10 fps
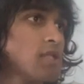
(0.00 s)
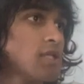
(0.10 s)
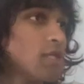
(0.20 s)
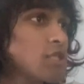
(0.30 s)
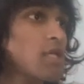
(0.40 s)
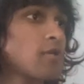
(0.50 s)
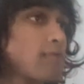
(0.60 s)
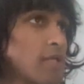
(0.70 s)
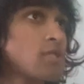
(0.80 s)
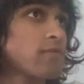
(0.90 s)
each
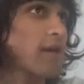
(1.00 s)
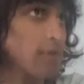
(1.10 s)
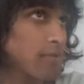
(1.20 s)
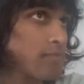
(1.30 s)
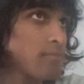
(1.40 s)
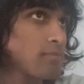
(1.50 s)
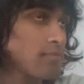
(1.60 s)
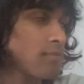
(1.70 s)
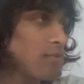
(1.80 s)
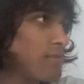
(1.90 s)
iteration of our
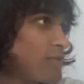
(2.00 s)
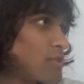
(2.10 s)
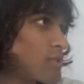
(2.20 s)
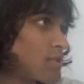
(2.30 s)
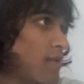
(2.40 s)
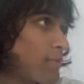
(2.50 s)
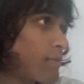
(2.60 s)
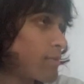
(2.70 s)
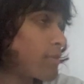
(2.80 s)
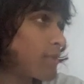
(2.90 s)
divisions that we
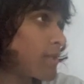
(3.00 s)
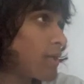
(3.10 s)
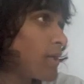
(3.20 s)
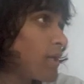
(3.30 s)
were doing,